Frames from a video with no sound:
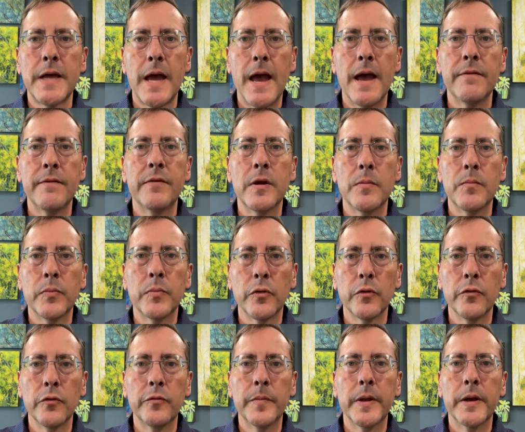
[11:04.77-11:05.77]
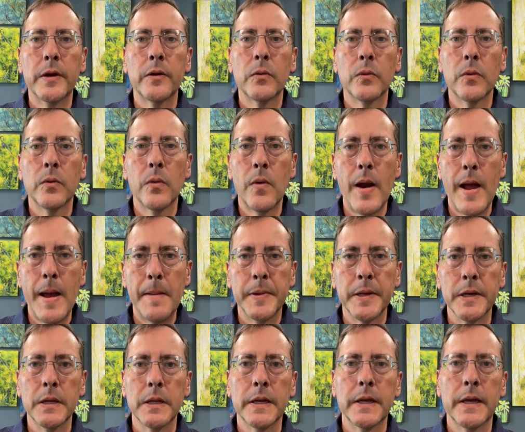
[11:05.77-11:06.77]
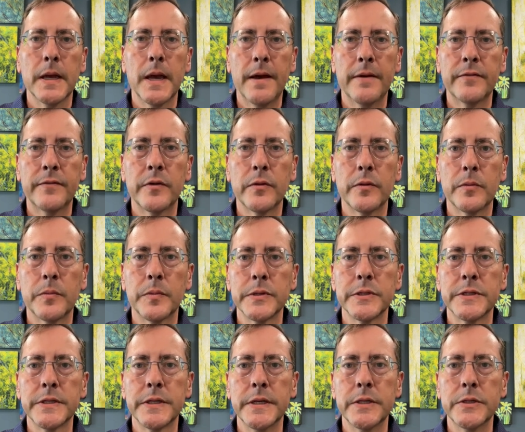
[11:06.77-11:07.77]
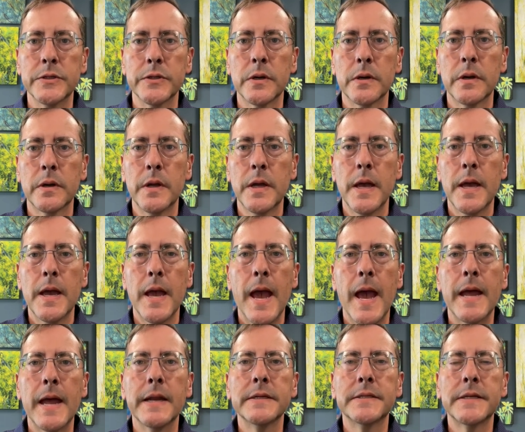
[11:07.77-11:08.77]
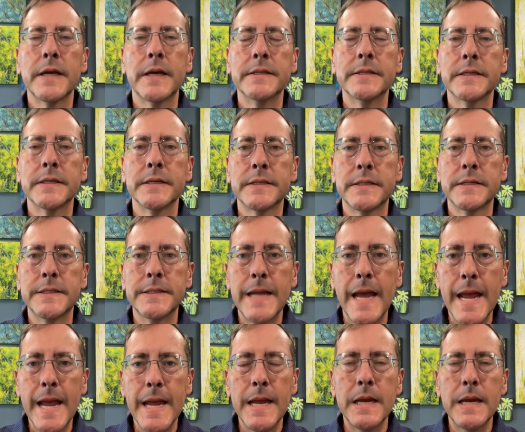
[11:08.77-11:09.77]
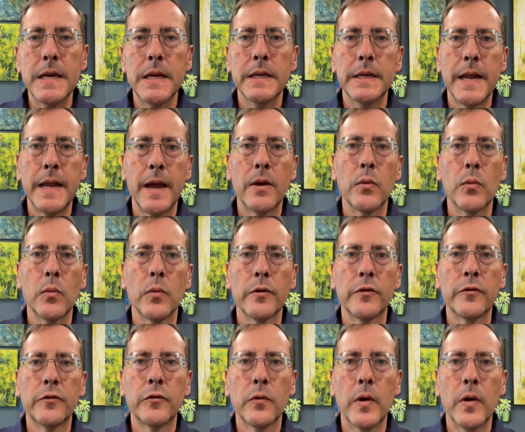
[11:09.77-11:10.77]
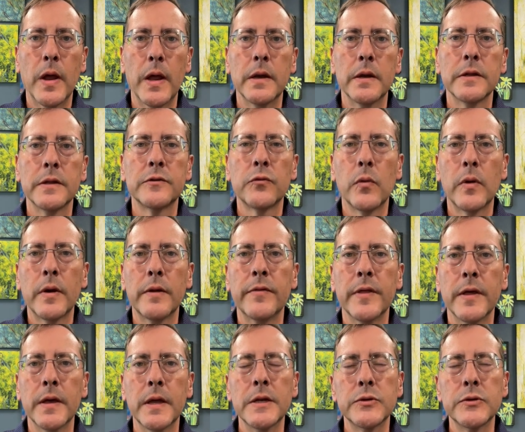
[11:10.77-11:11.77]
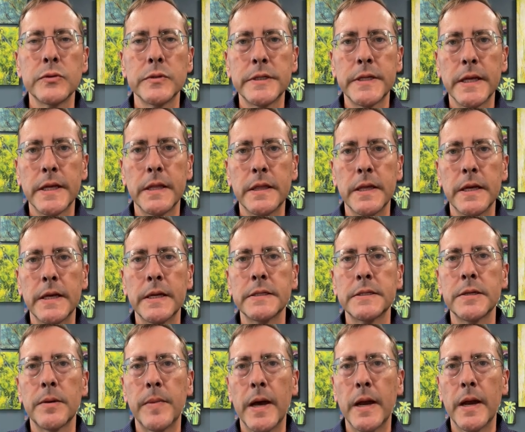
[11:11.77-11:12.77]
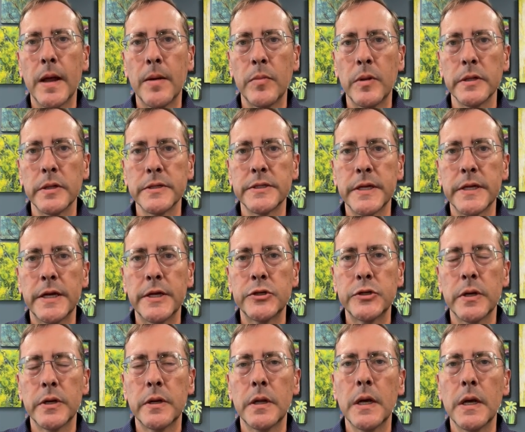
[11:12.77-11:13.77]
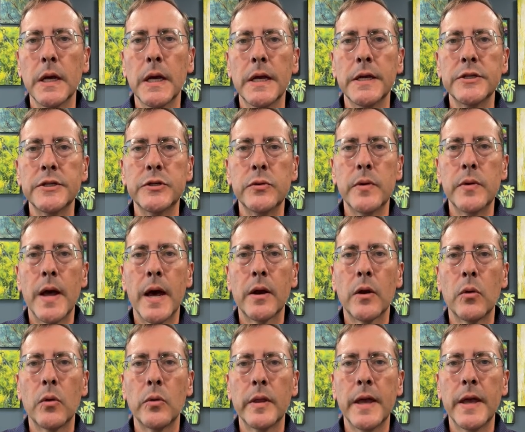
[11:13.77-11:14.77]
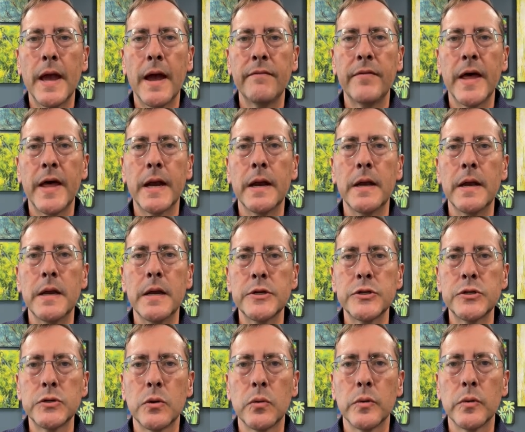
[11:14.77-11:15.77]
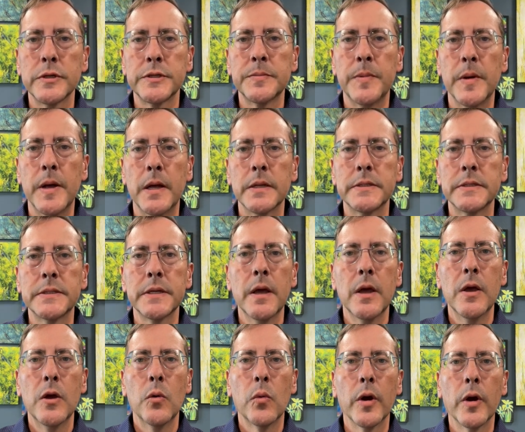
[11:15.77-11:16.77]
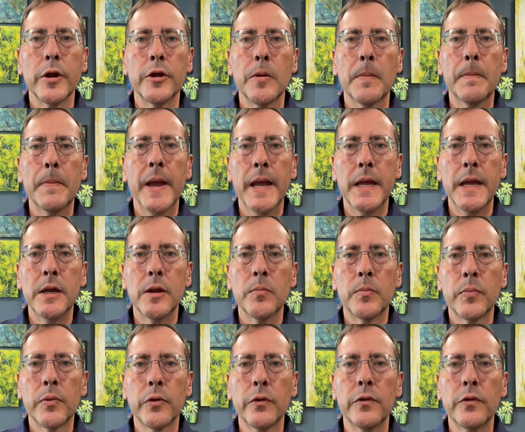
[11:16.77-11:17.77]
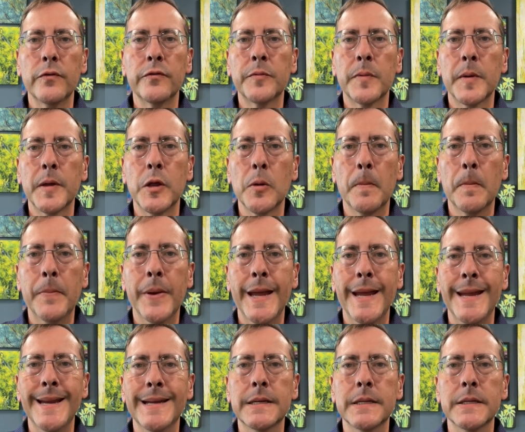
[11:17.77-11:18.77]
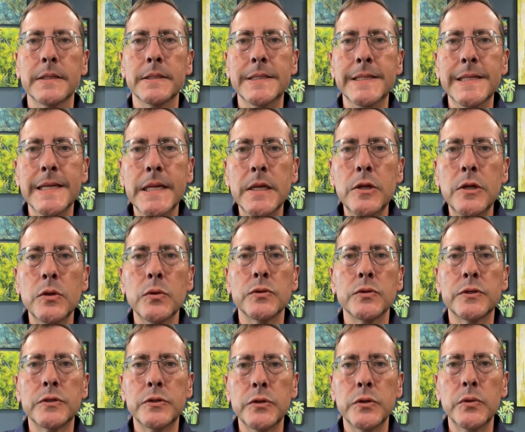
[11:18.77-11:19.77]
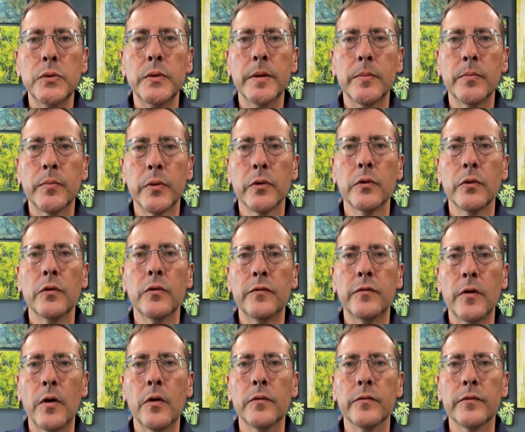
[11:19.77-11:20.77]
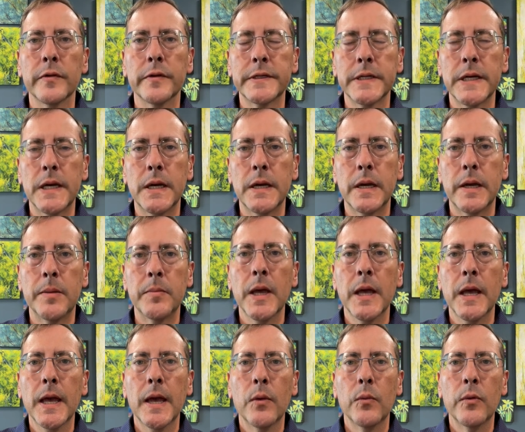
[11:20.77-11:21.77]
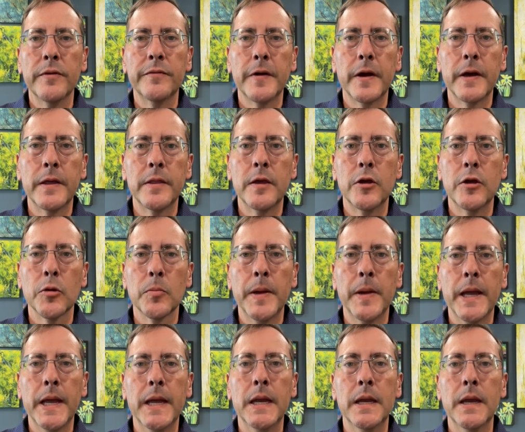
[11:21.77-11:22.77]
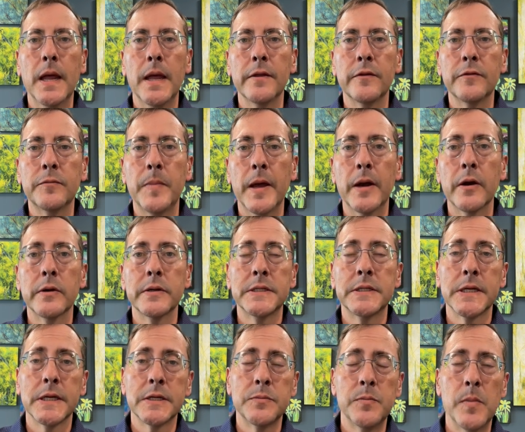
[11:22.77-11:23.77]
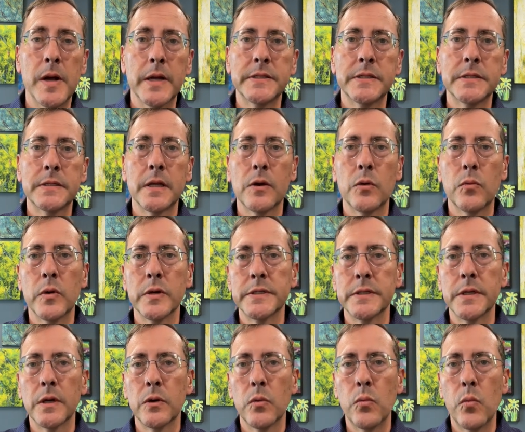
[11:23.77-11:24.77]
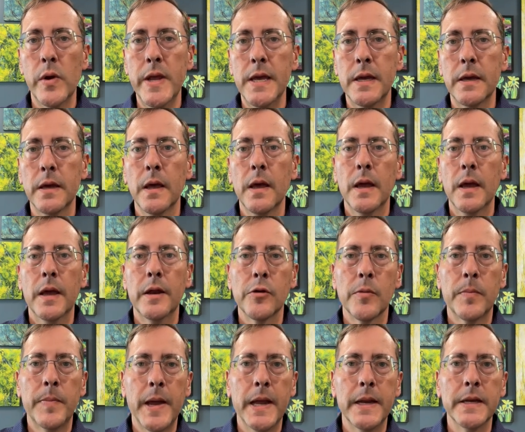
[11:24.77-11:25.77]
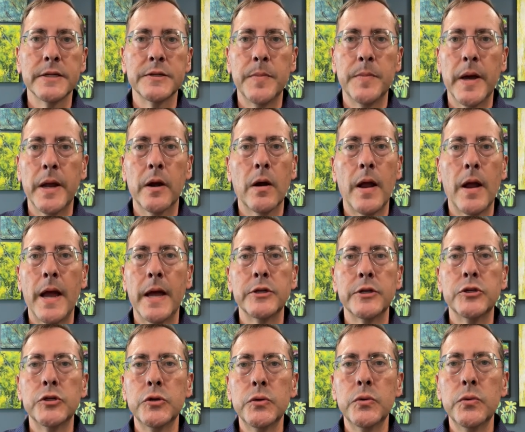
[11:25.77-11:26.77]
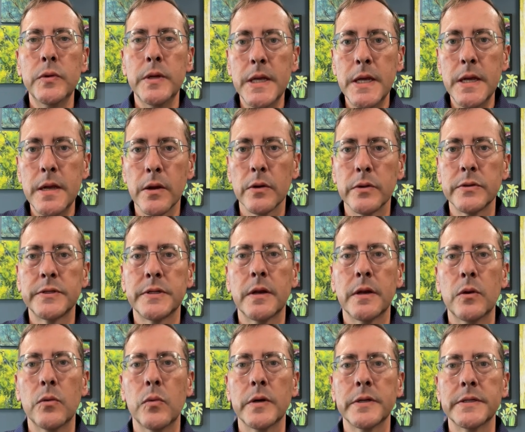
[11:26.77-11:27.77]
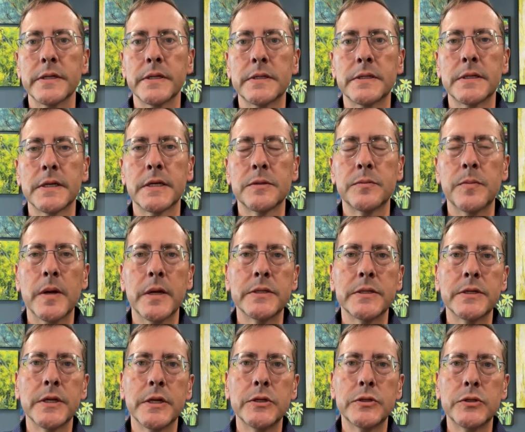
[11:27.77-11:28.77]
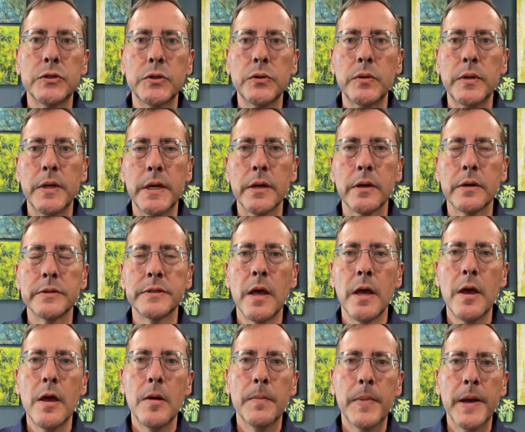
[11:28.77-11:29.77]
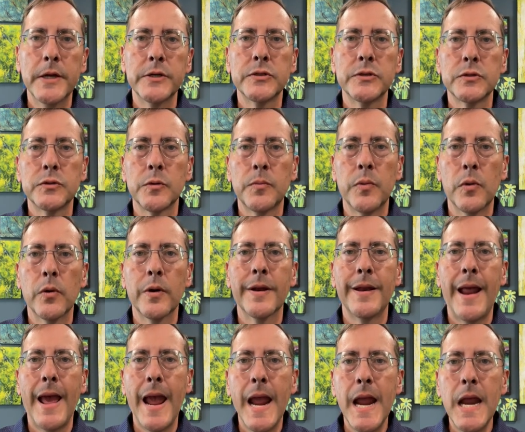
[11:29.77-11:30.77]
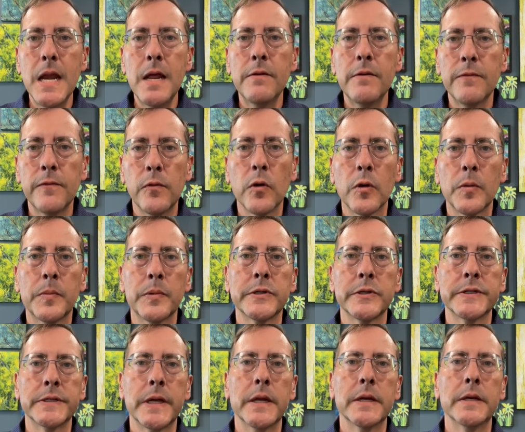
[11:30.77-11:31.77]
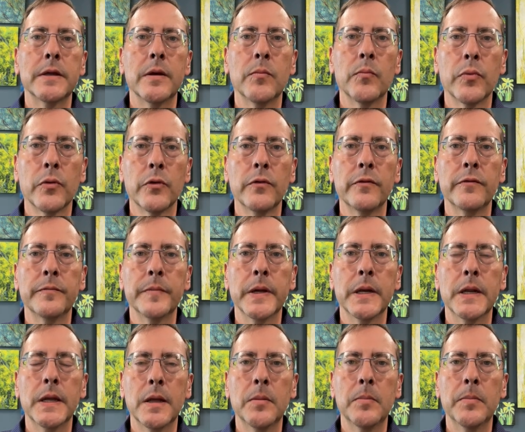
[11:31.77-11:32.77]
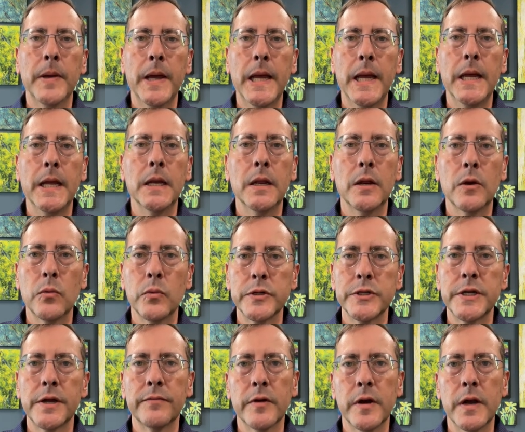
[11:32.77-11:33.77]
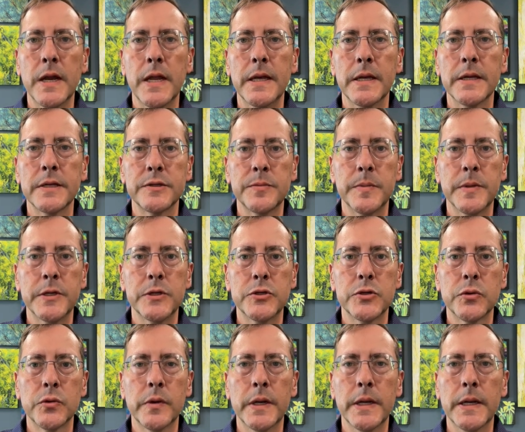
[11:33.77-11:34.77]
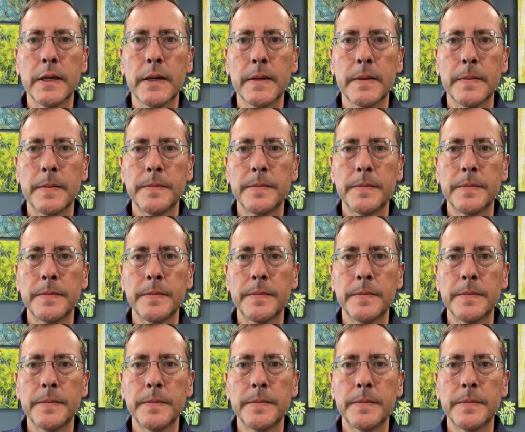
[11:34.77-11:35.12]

have an improvement rapidly after the procedure. And it's a sustained downward trend. It's one of the interesting things about embolization is you not only have that initial response, where your pain improves, but your pain continues to improve over time. And we find that your pain is better at 6 months than it was at a week, and your pain is better at 2 years than it was at 6 months. And at 2 years, patients report an 84% improvement in pain in whichever knee has been treated.